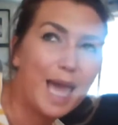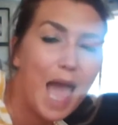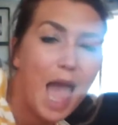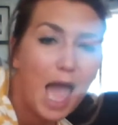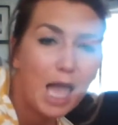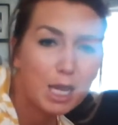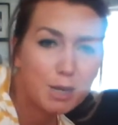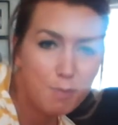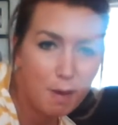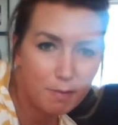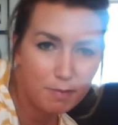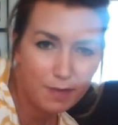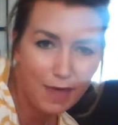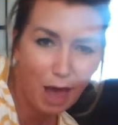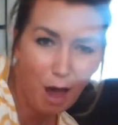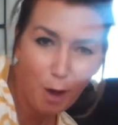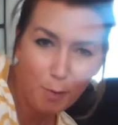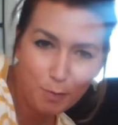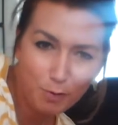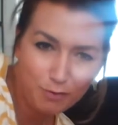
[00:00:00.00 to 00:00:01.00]
do you remember
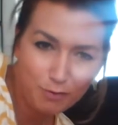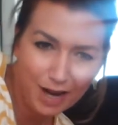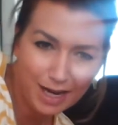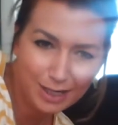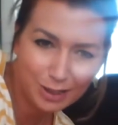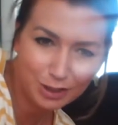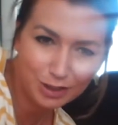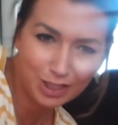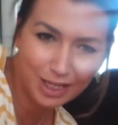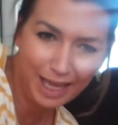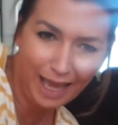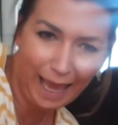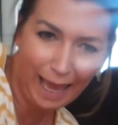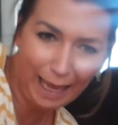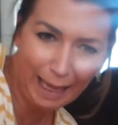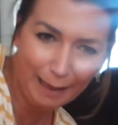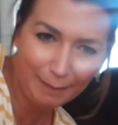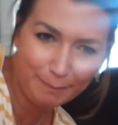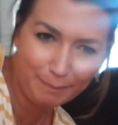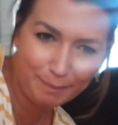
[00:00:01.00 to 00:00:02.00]
that operation
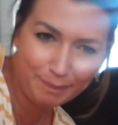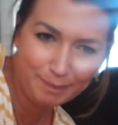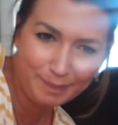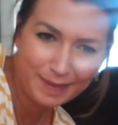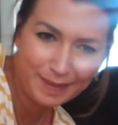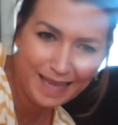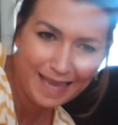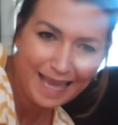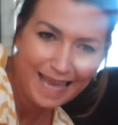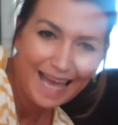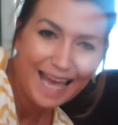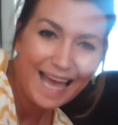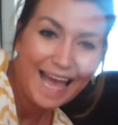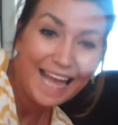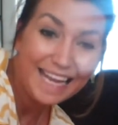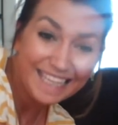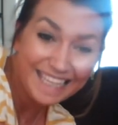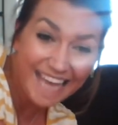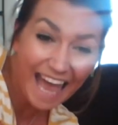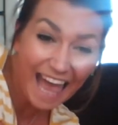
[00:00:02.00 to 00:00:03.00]
game?
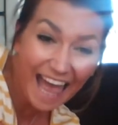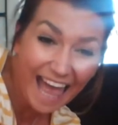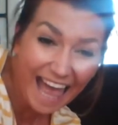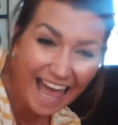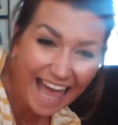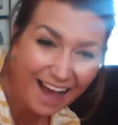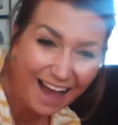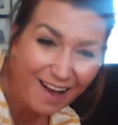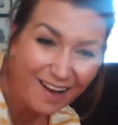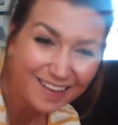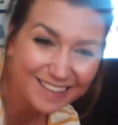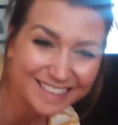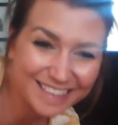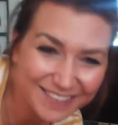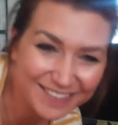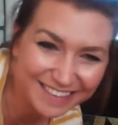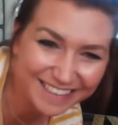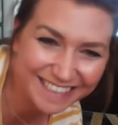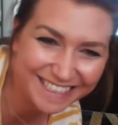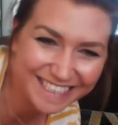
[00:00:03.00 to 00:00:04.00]
Yeah, oh,
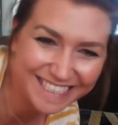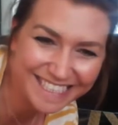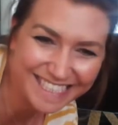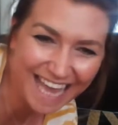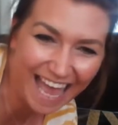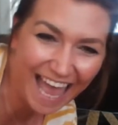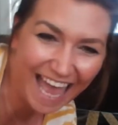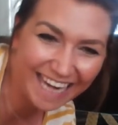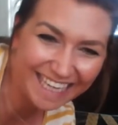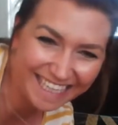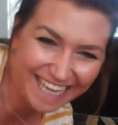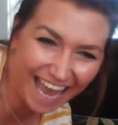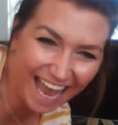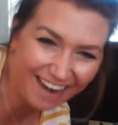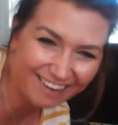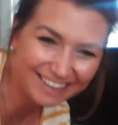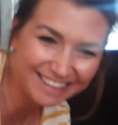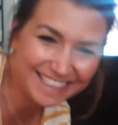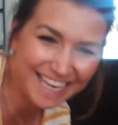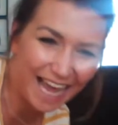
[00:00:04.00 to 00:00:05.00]
someone just said,
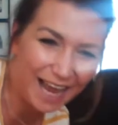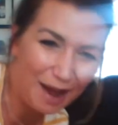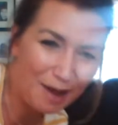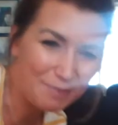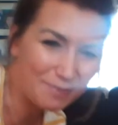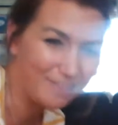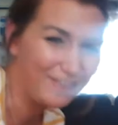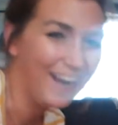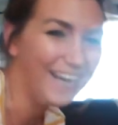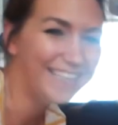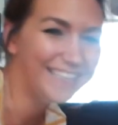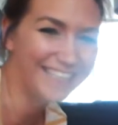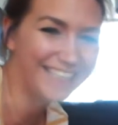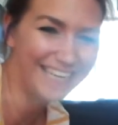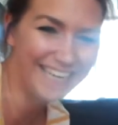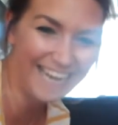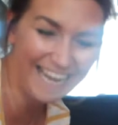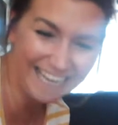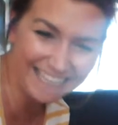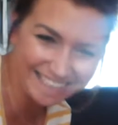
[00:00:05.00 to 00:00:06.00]
yeah, it's like
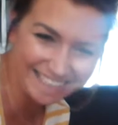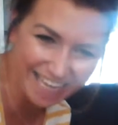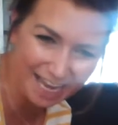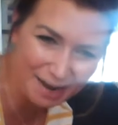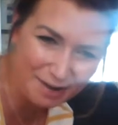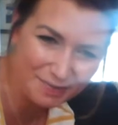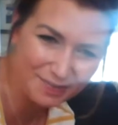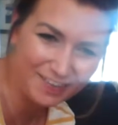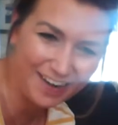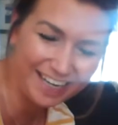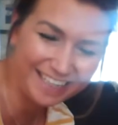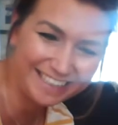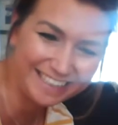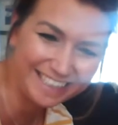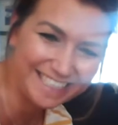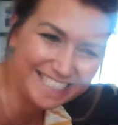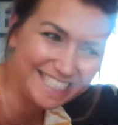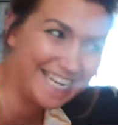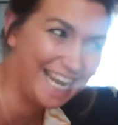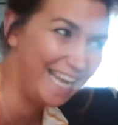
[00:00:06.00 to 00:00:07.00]
operation. It is like operation,
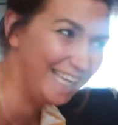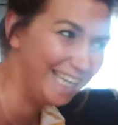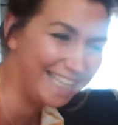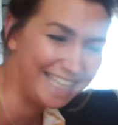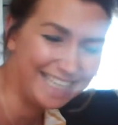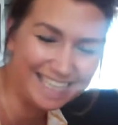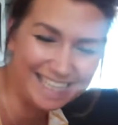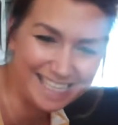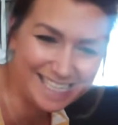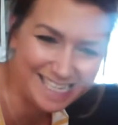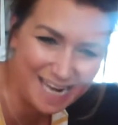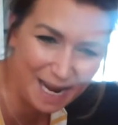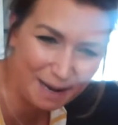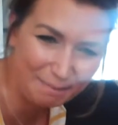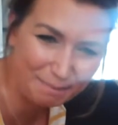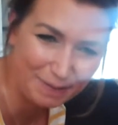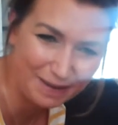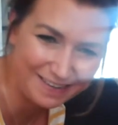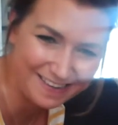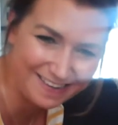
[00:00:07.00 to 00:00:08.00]
isn't it? Luckily, there's
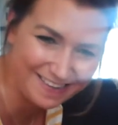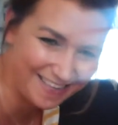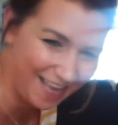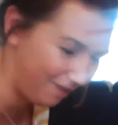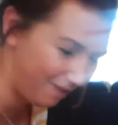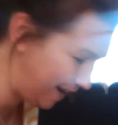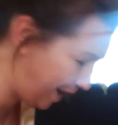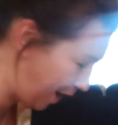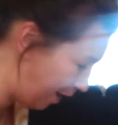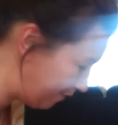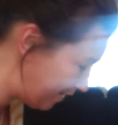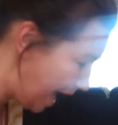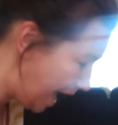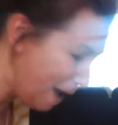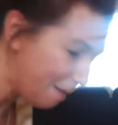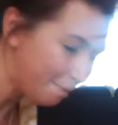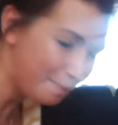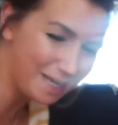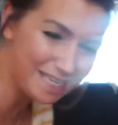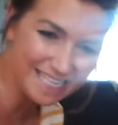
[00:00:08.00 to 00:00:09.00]
no buzzers going off,
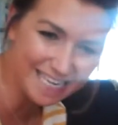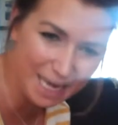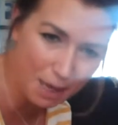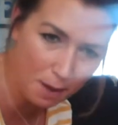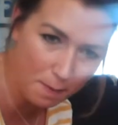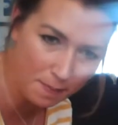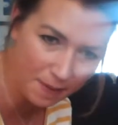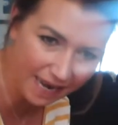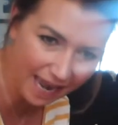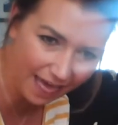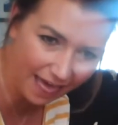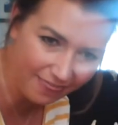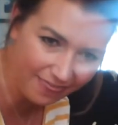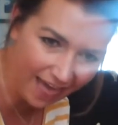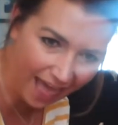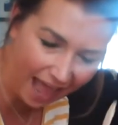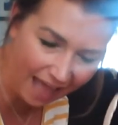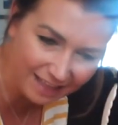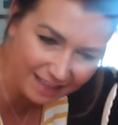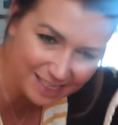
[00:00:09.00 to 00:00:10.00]
but it's a little bit like
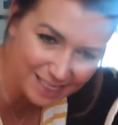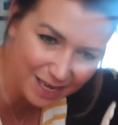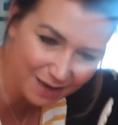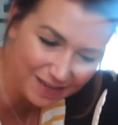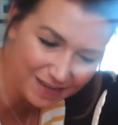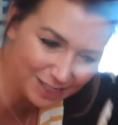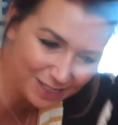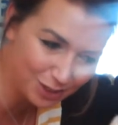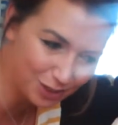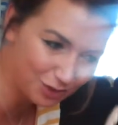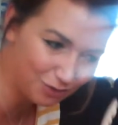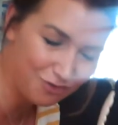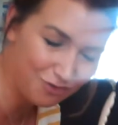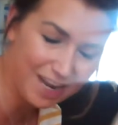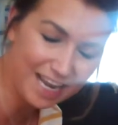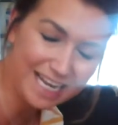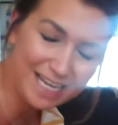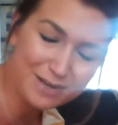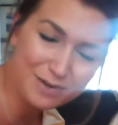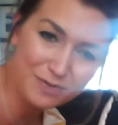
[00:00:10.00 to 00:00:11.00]
that. And so it's just
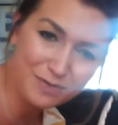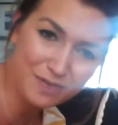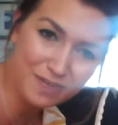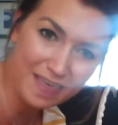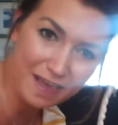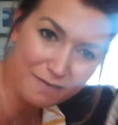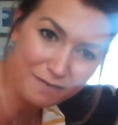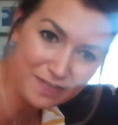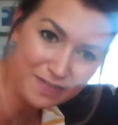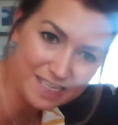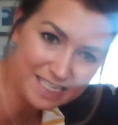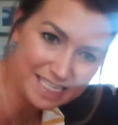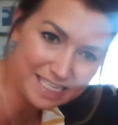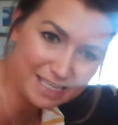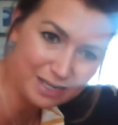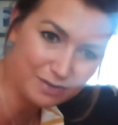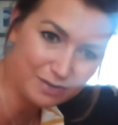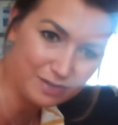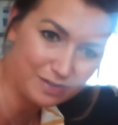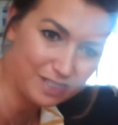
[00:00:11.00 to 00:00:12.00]
really good for their physical